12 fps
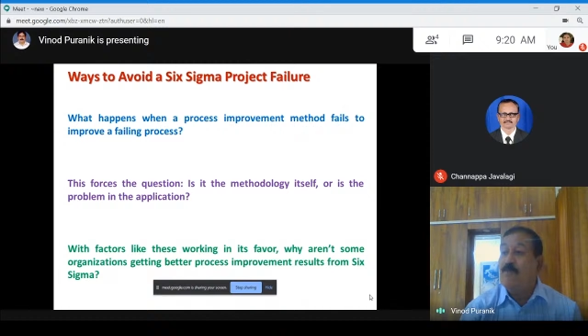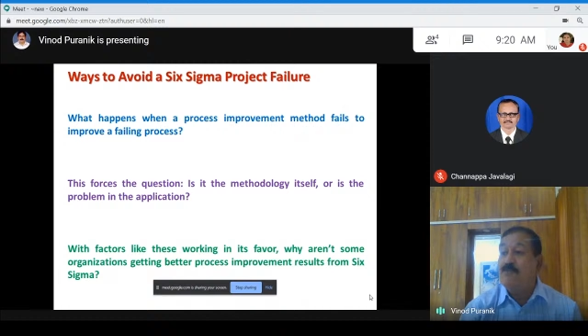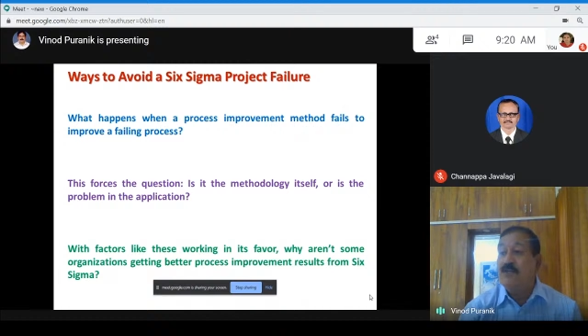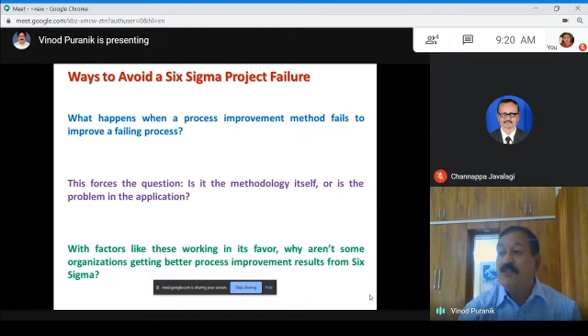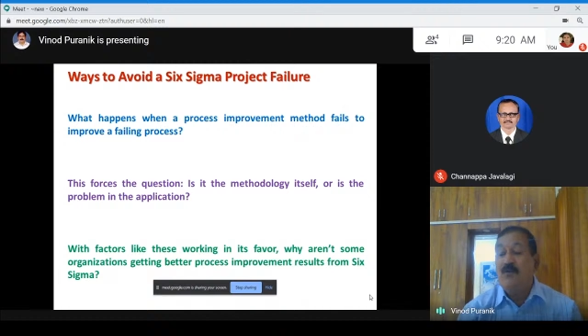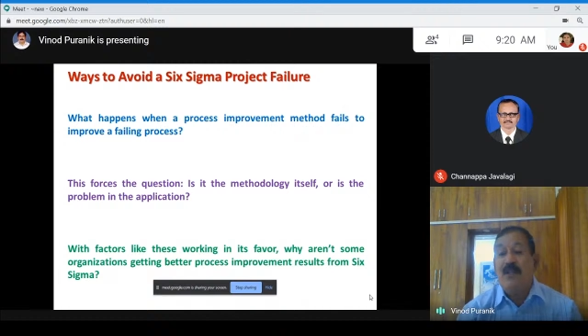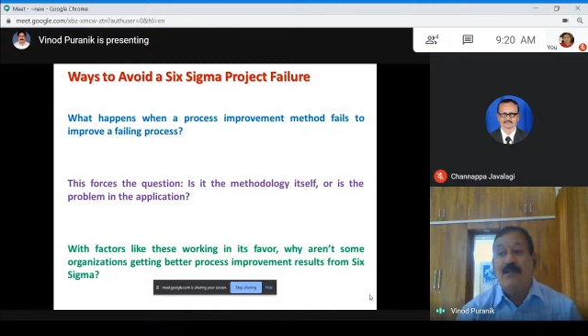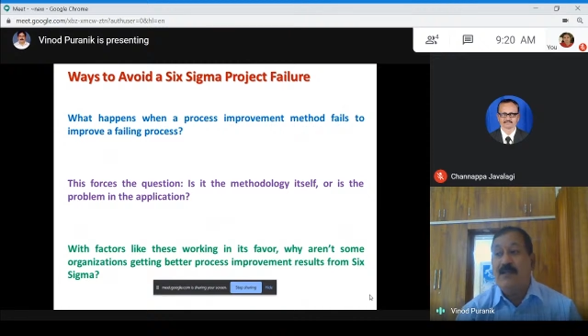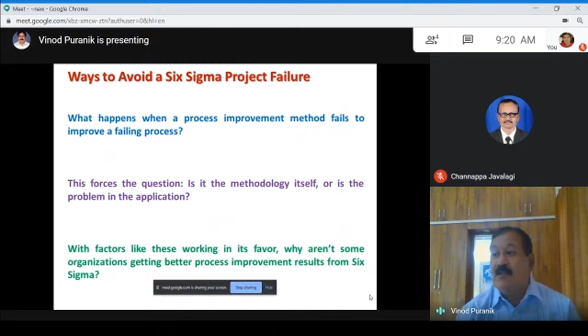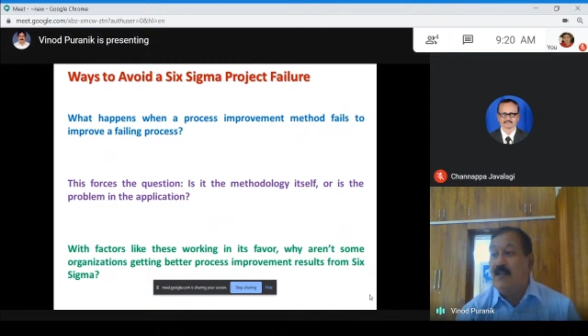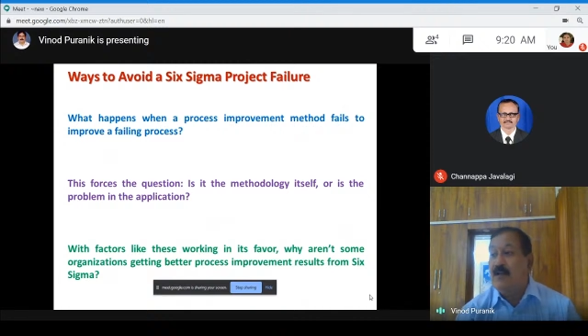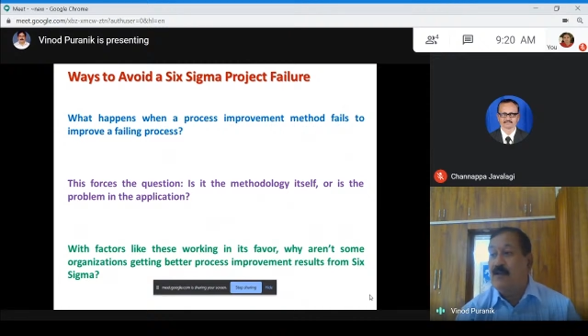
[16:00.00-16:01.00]
the objective
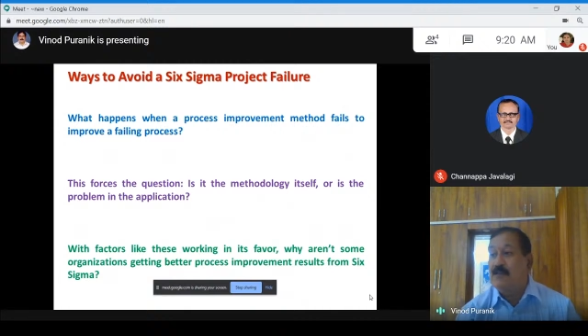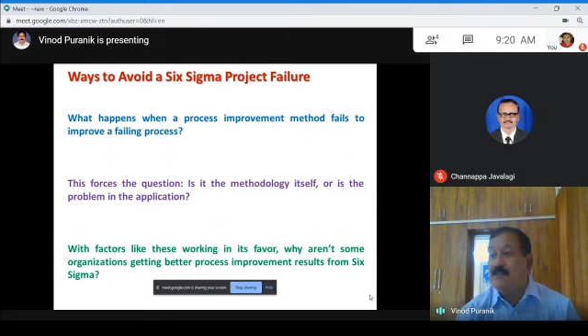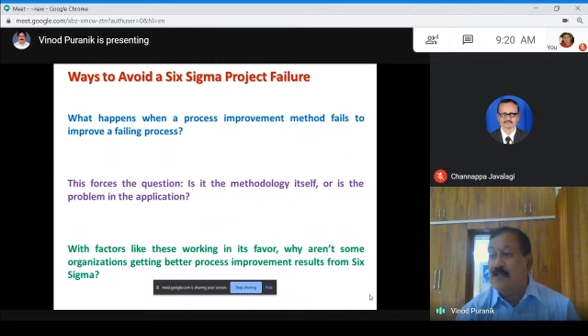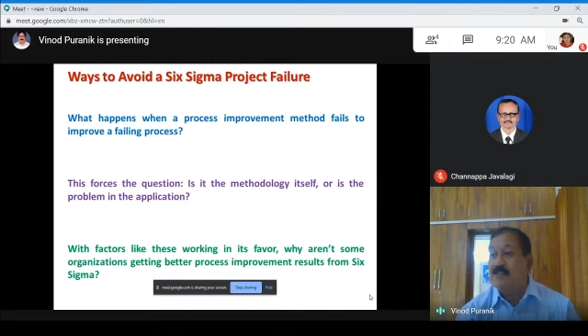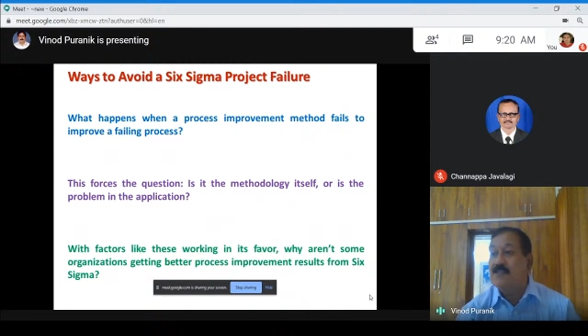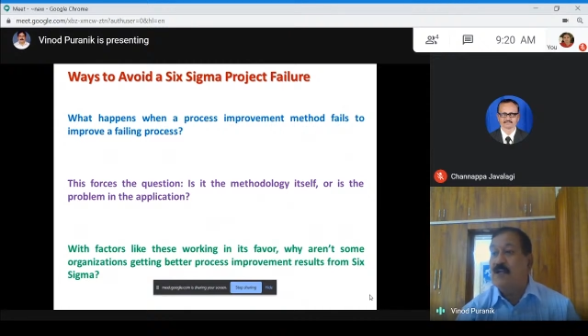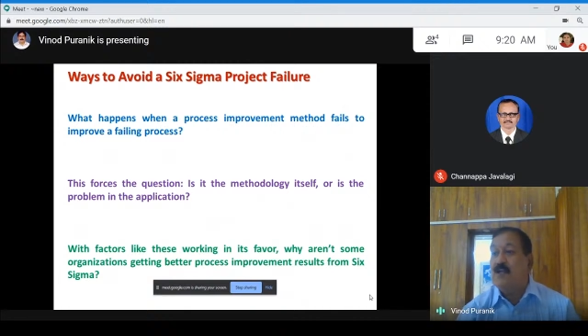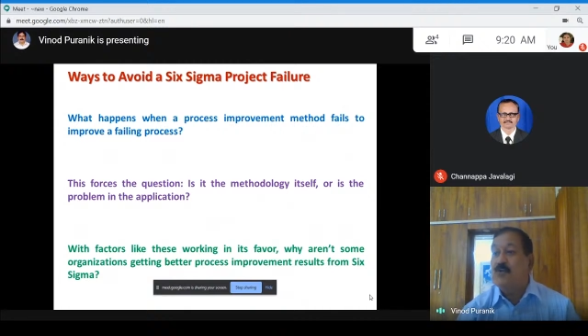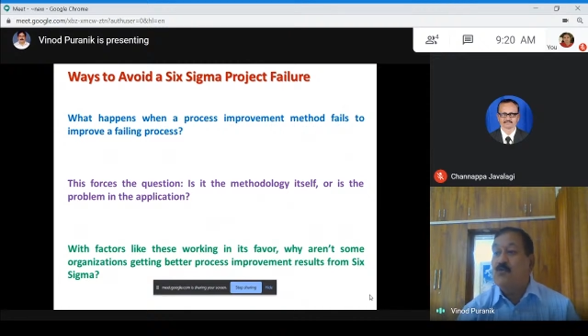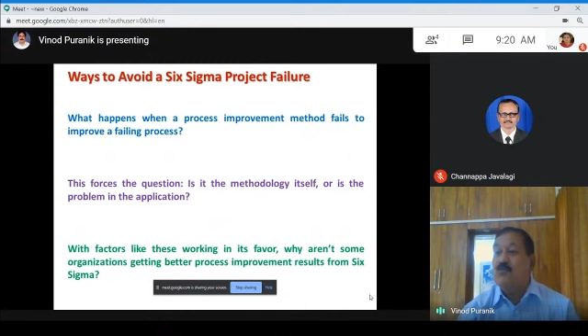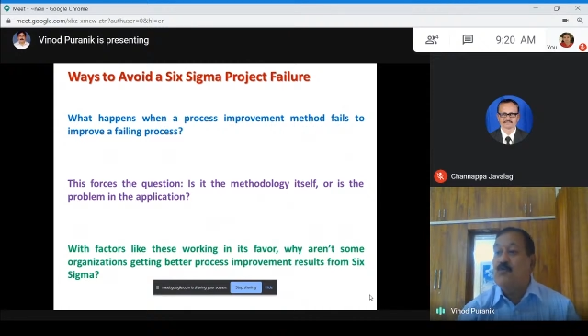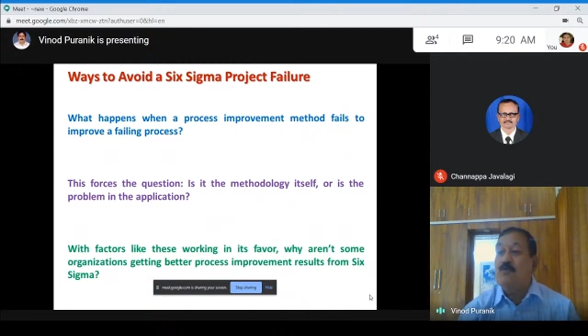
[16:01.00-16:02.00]
like statistical
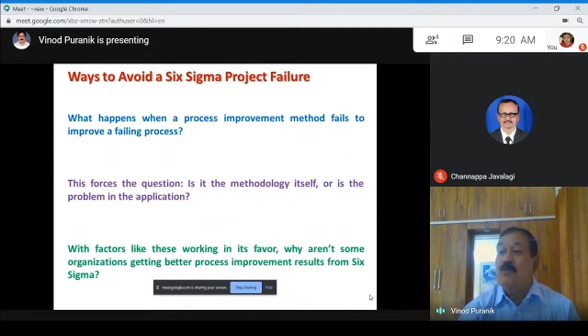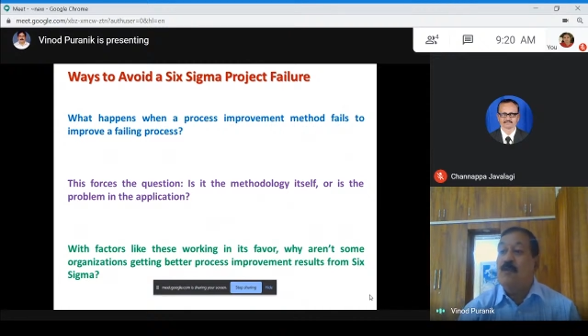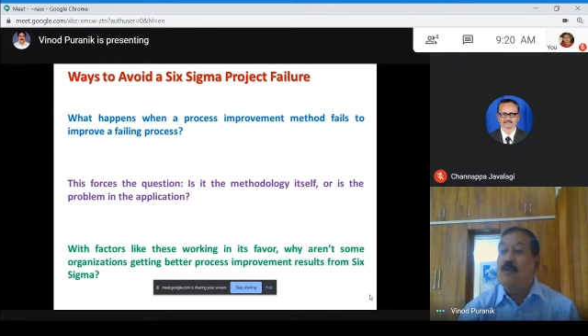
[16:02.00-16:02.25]
to